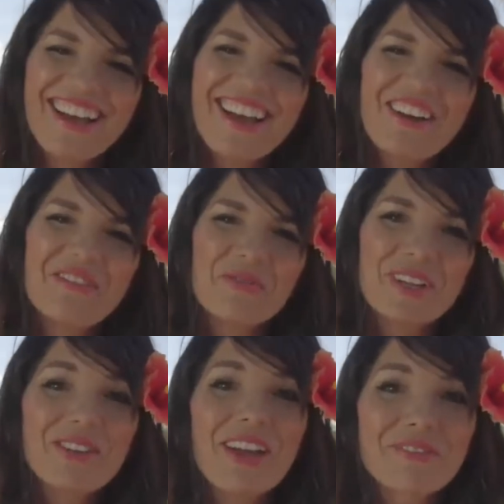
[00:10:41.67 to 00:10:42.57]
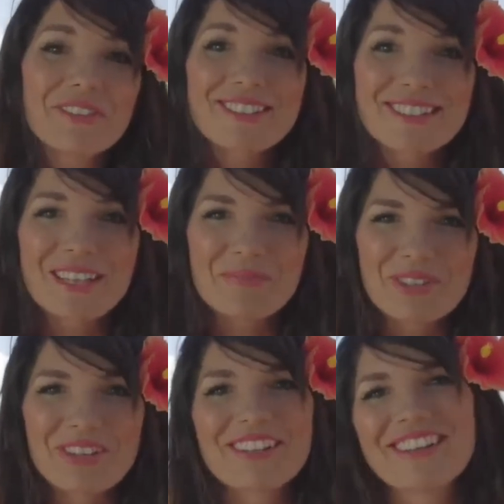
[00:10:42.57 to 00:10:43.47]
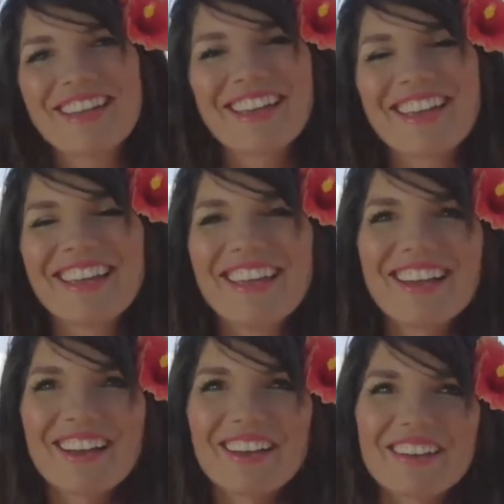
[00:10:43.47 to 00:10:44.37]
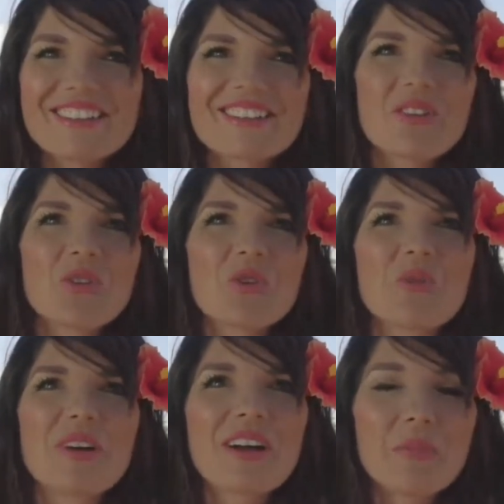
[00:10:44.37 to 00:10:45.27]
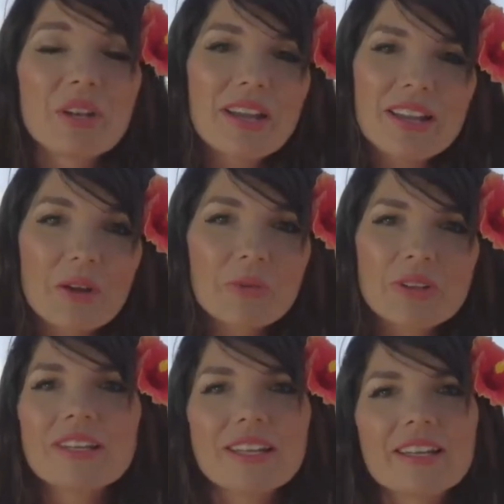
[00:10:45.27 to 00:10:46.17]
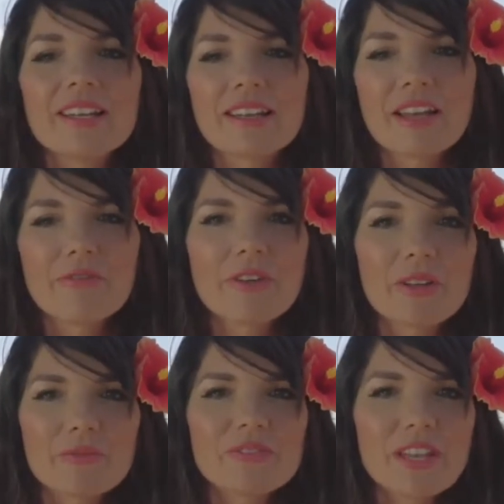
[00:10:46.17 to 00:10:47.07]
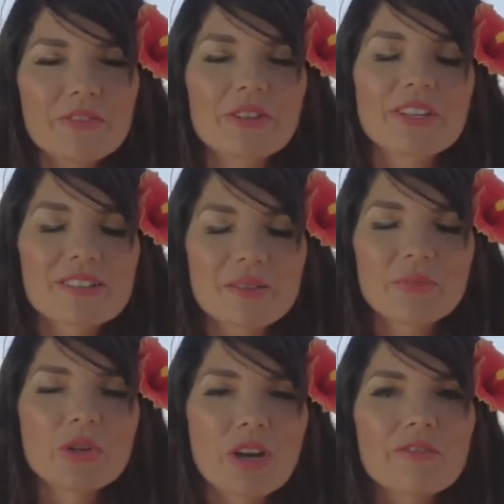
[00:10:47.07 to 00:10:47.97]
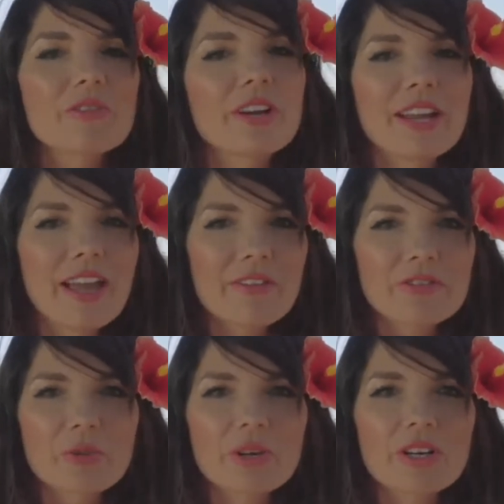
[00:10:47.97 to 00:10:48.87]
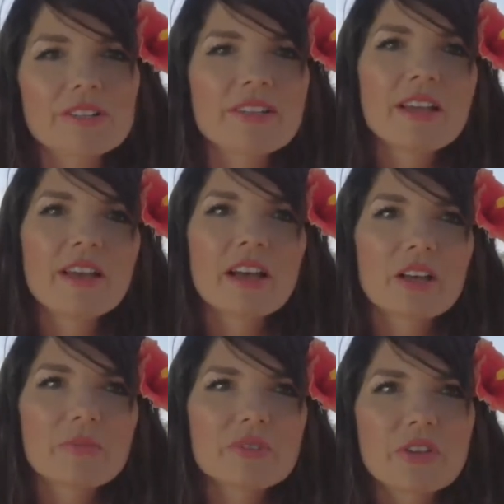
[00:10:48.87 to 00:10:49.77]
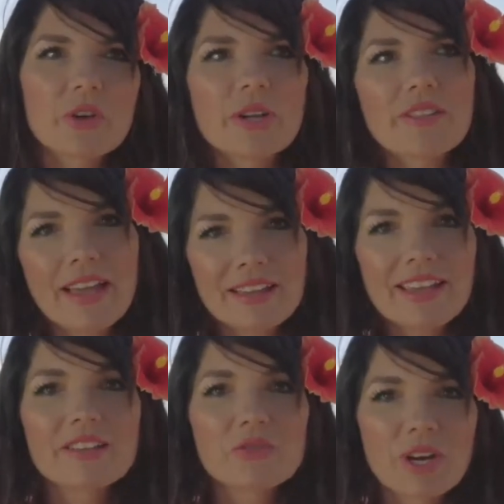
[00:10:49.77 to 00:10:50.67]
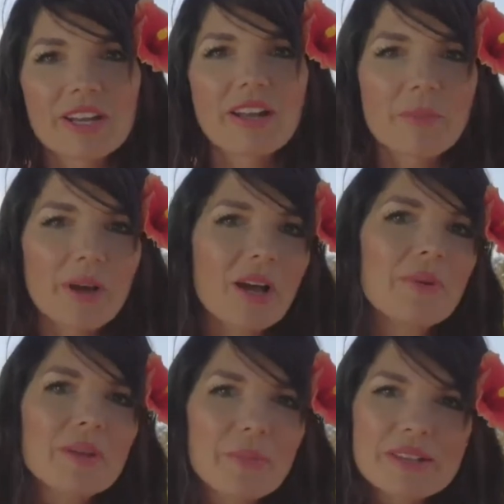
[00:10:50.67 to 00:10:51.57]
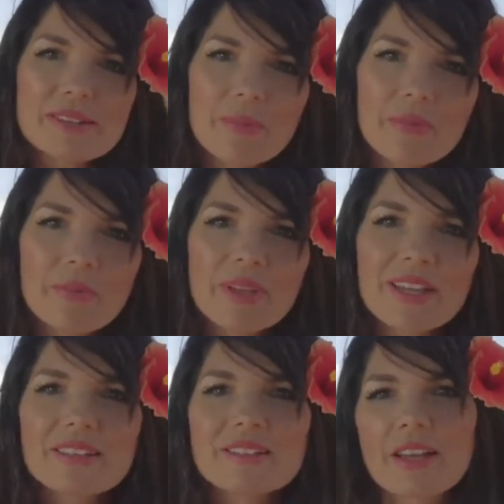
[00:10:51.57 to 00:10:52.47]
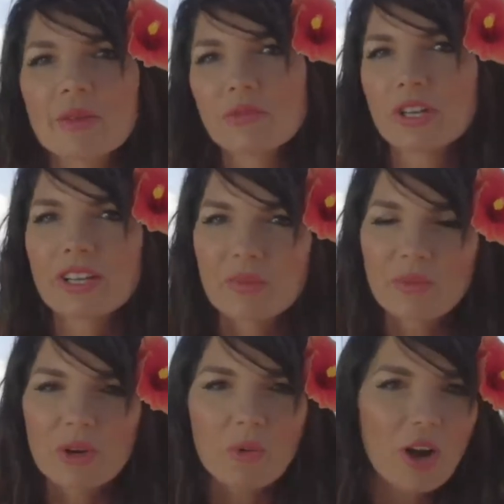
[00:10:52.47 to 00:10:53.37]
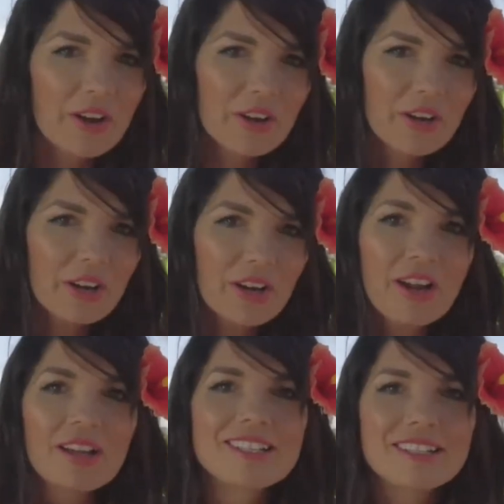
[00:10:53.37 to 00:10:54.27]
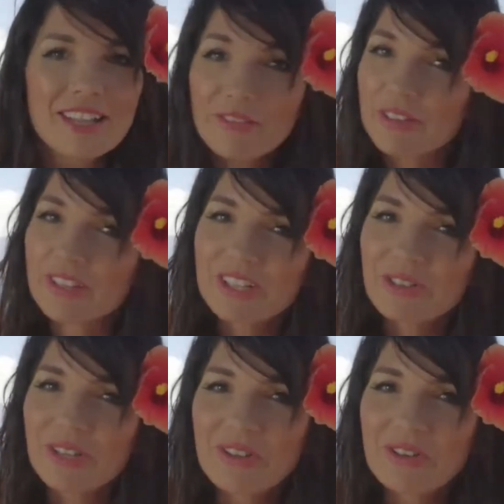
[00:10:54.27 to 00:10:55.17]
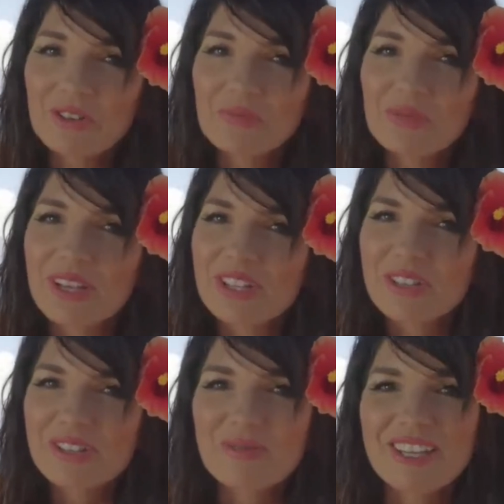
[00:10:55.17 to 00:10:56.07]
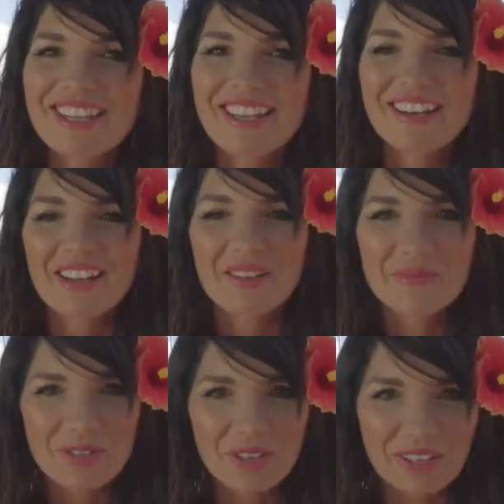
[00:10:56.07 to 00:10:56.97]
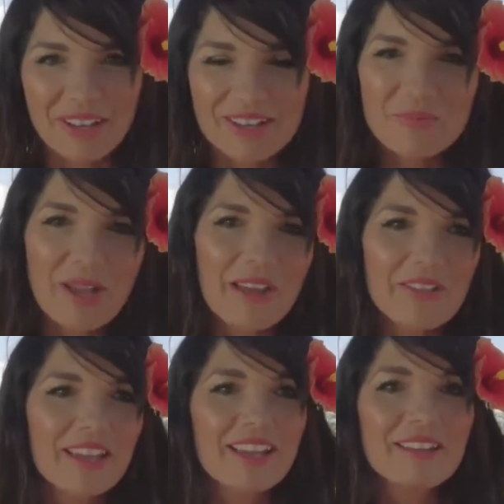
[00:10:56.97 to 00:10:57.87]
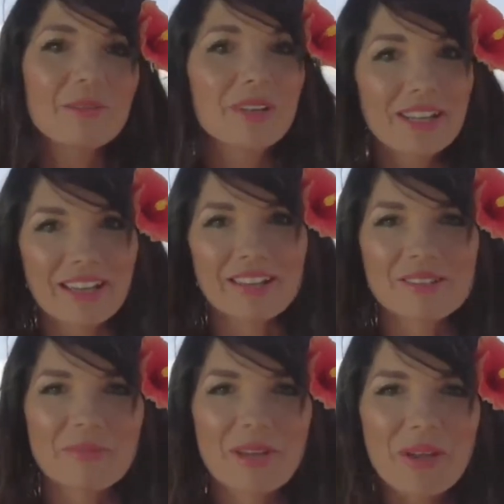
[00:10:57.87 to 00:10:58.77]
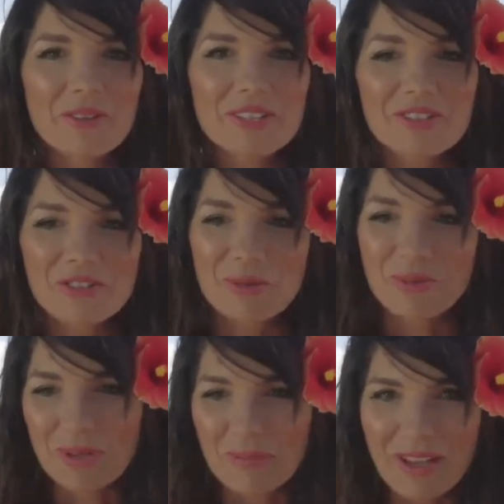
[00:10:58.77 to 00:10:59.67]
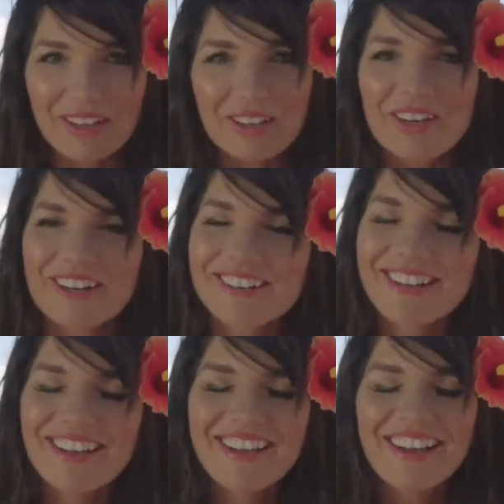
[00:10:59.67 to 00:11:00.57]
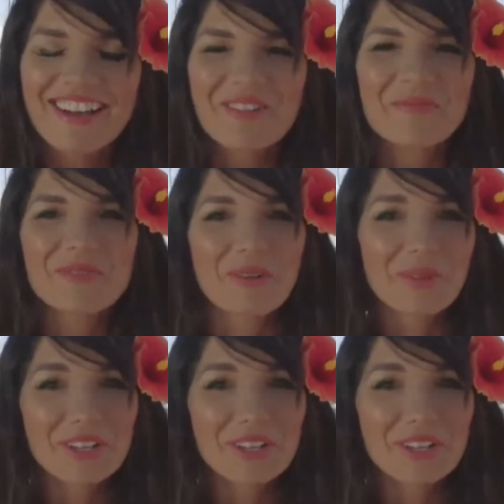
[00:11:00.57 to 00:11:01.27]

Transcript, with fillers: um, when you have to sleep during the day. Uh, right. So, uh, but I, I, really needed it, and I felt definitely some recovery afterwards. Um, so in that case, right, I'm upping my supplements. I'm drinking more water definitely doing the cold plunge this weekend. I am doing ice bath and I'm going to get into my mountain stream in my backyard. Um, I'm going to